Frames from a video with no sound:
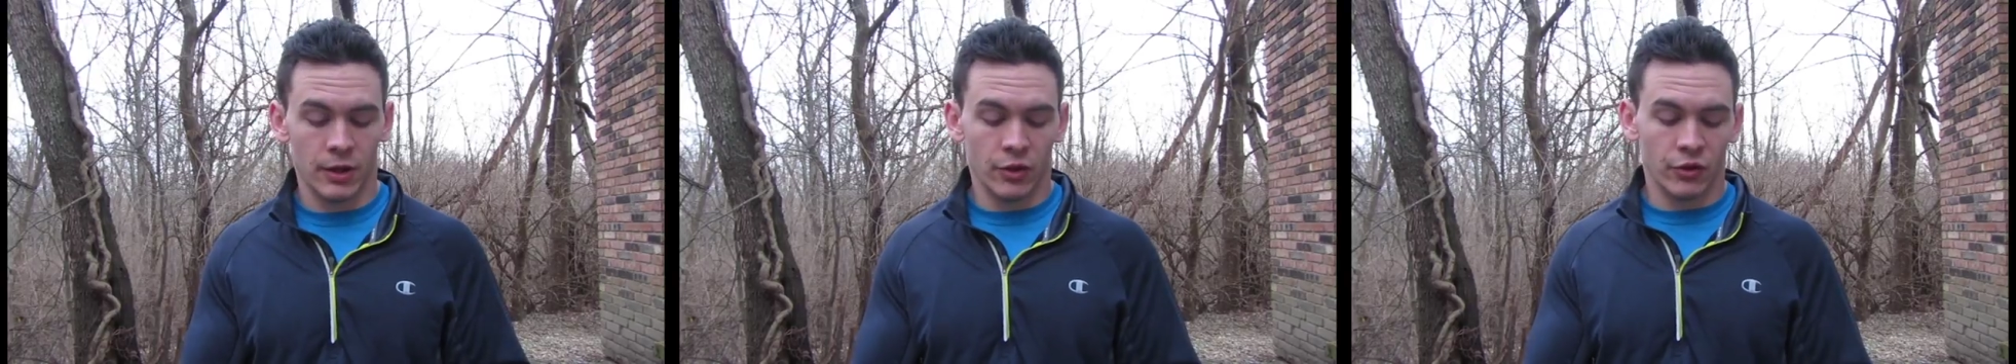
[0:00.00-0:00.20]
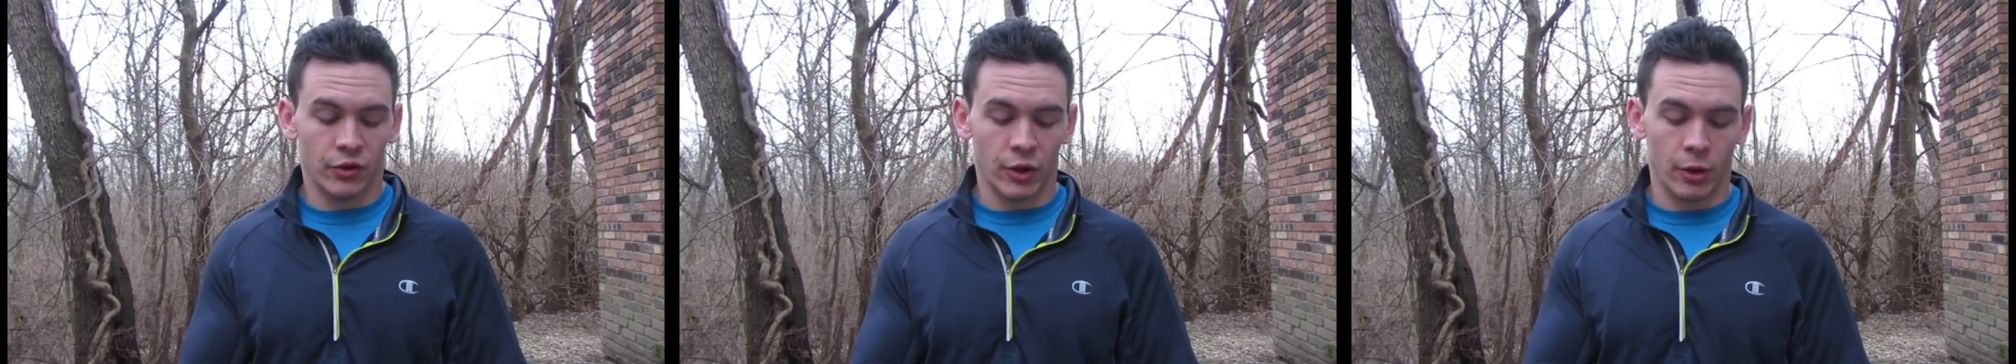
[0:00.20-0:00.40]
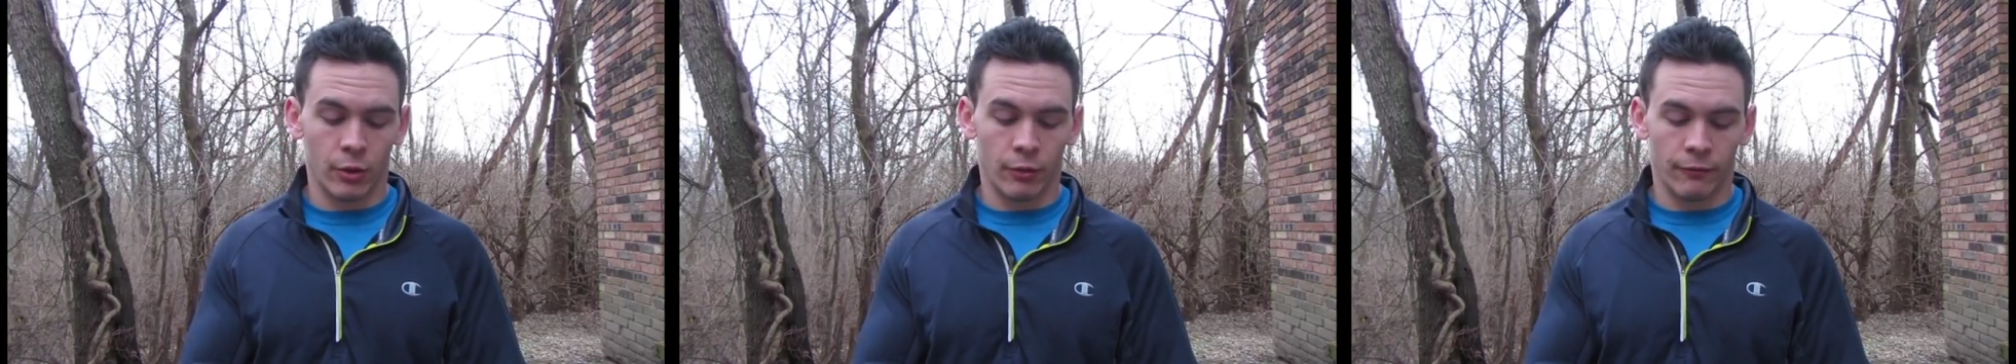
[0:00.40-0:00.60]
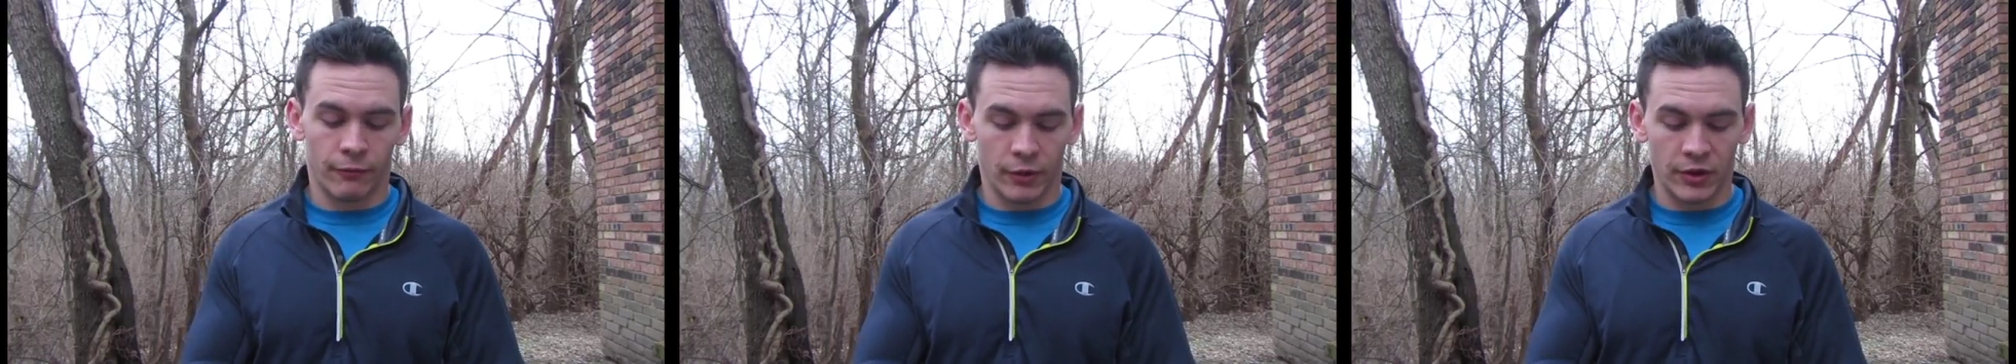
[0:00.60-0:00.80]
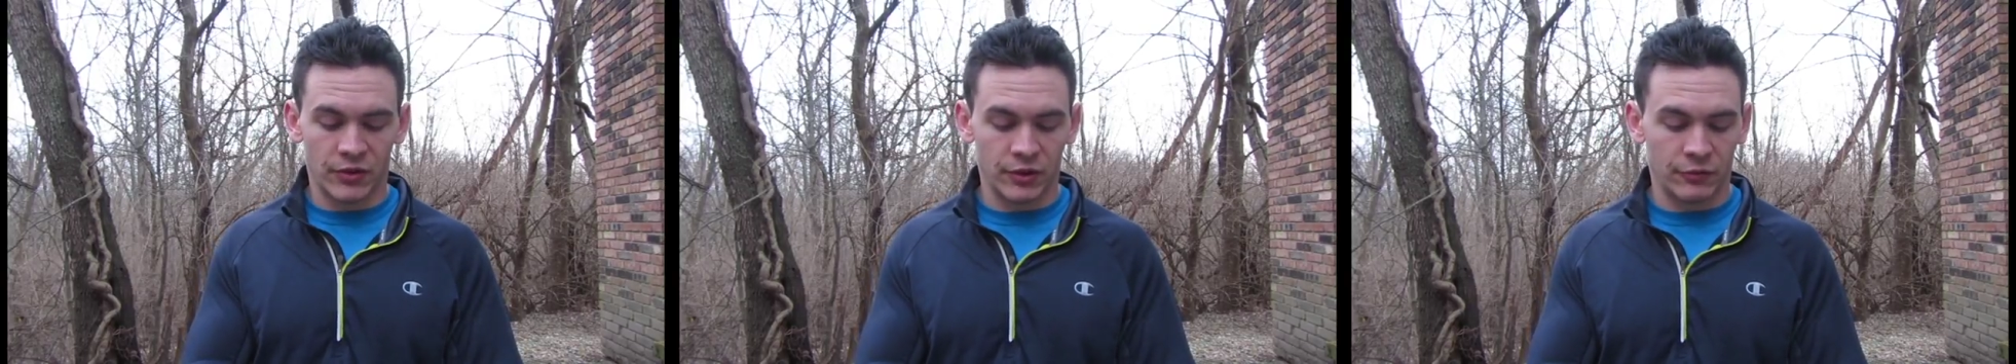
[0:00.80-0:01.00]
So
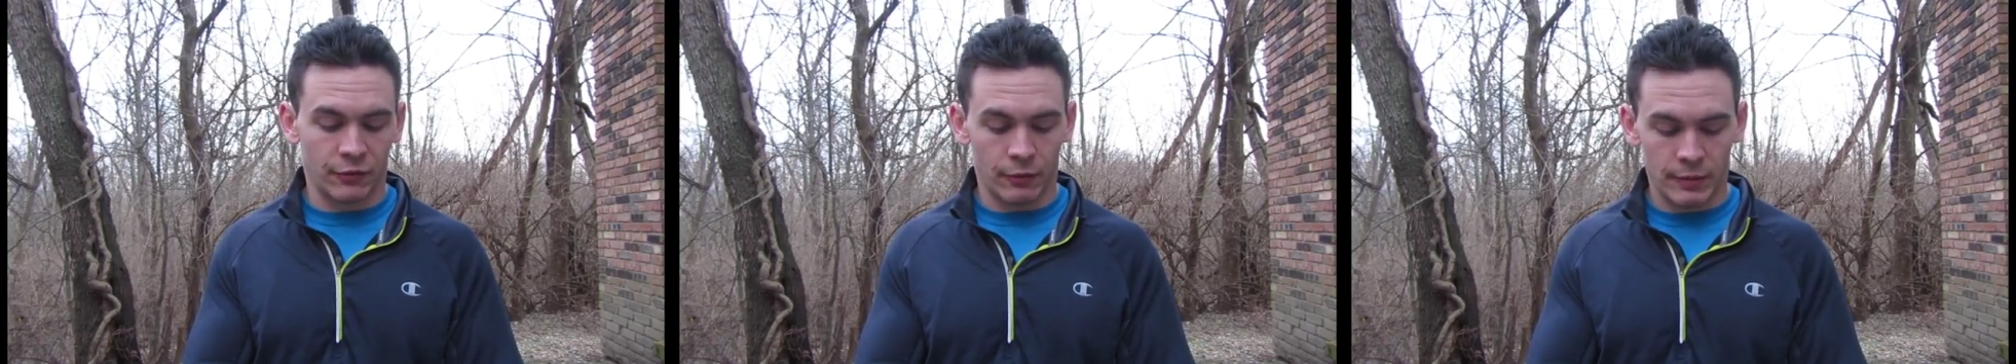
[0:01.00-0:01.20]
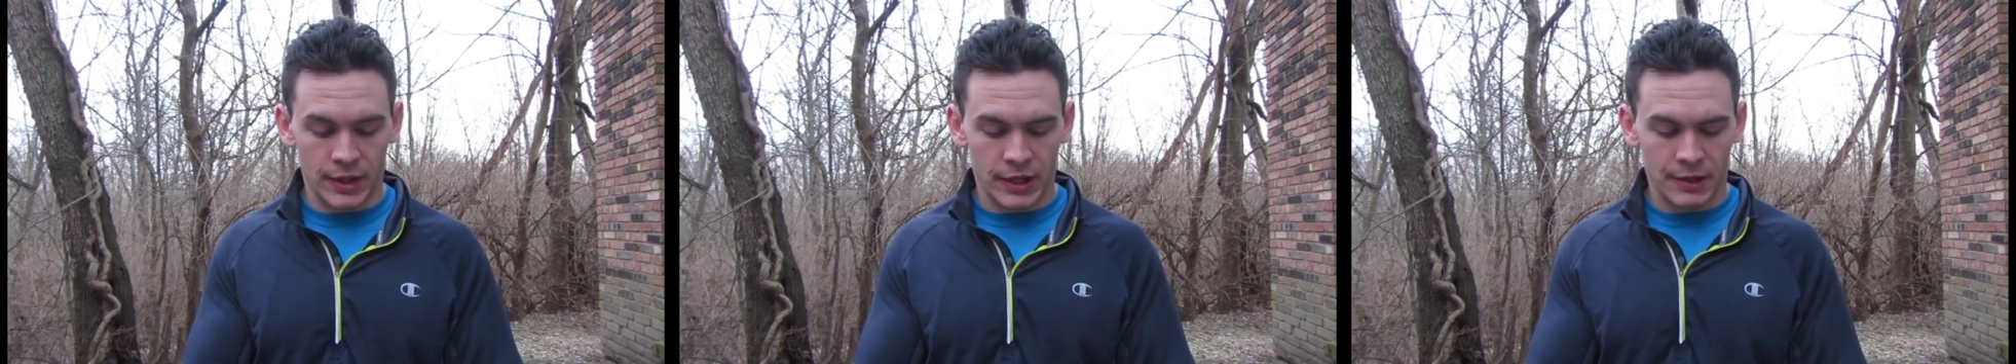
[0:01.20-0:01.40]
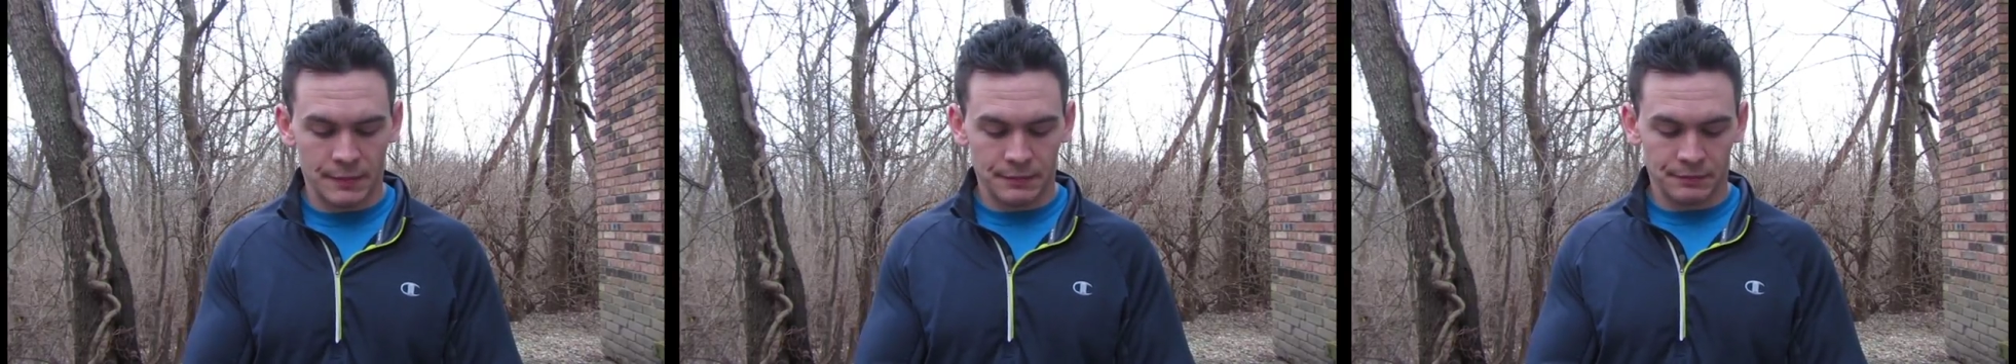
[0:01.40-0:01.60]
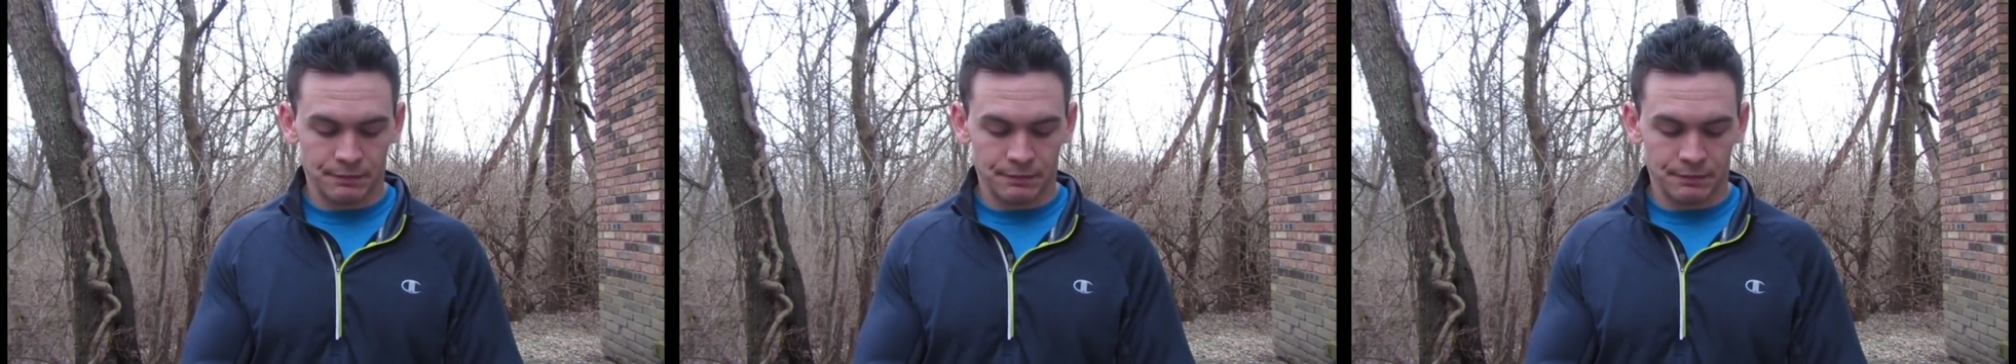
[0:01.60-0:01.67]
for instance, for me,